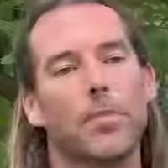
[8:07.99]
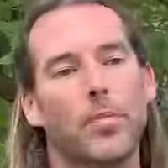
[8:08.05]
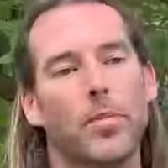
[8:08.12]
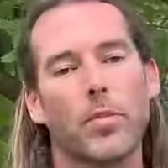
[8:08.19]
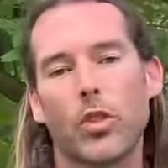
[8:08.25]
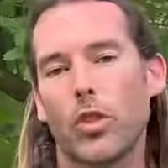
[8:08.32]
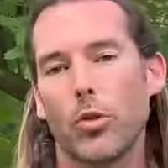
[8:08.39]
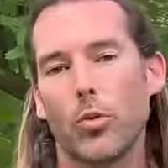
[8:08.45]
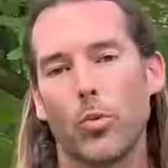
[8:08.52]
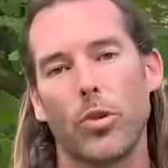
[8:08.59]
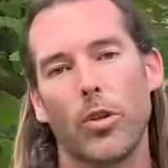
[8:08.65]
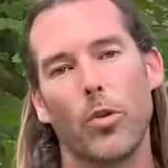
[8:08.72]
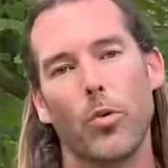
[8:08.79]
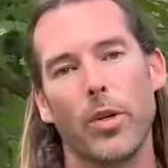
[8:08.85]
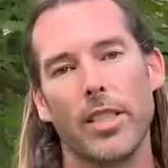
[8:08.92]
So one
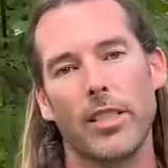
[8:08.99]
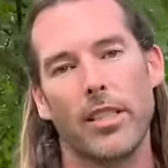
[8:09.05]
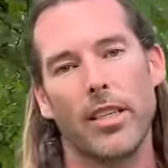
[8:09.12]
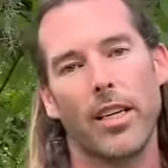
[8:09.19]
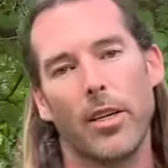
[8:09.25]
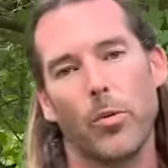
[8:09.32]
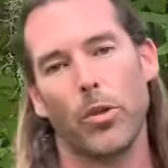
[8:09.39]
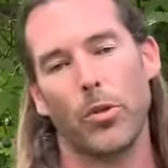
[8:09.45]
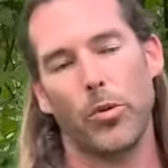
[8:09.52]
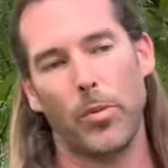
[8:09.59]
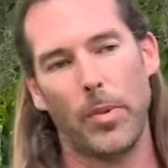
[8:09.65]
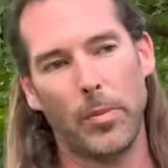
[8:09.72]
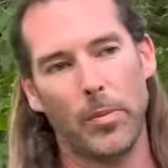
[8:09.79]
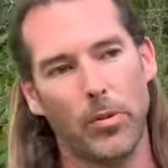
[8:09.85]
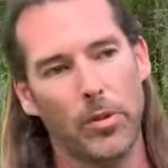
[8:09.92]
of the ways that I work with
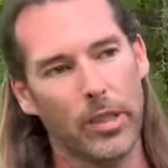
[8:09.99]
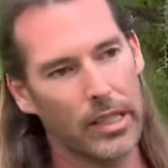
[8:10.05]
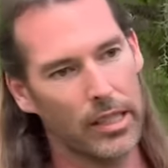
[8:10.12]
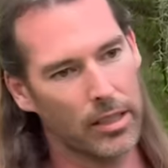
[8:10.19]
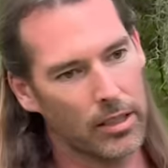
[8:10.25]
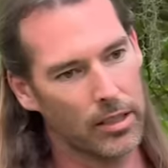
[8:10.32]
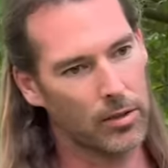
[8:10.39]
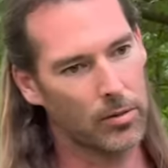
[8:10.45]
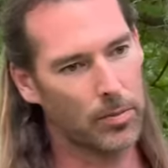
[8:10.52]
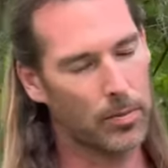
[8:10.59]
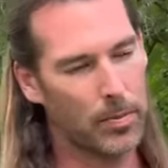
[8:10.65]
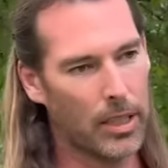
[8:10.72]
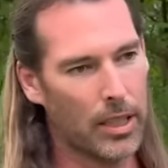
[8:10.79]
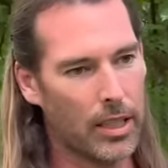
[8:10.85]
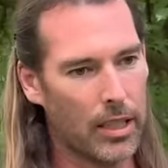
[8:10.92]
people is
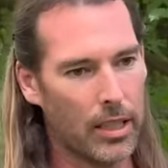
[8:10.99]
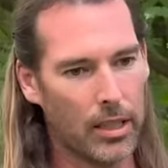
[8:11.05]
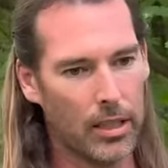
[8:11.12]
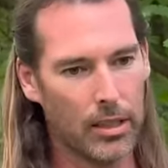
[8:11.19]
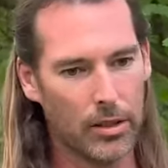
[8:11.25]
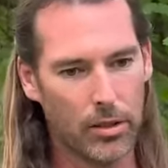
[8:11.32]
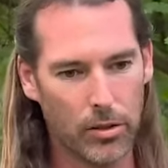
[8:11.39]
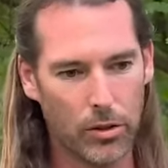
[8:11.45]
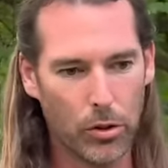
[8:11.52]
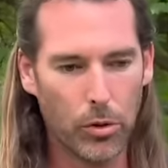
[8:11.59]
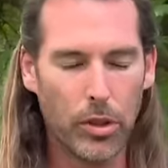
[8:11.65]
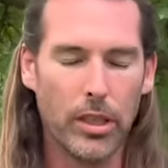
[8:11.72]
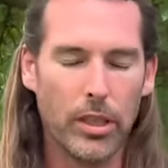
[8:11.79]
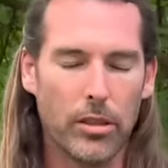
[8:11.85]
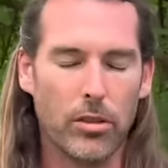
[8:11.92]
by
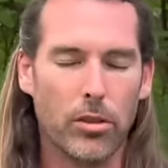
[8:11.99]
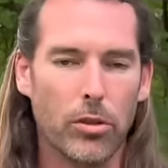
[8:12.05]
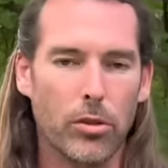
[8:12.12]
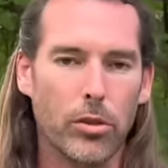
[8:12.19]
tuning into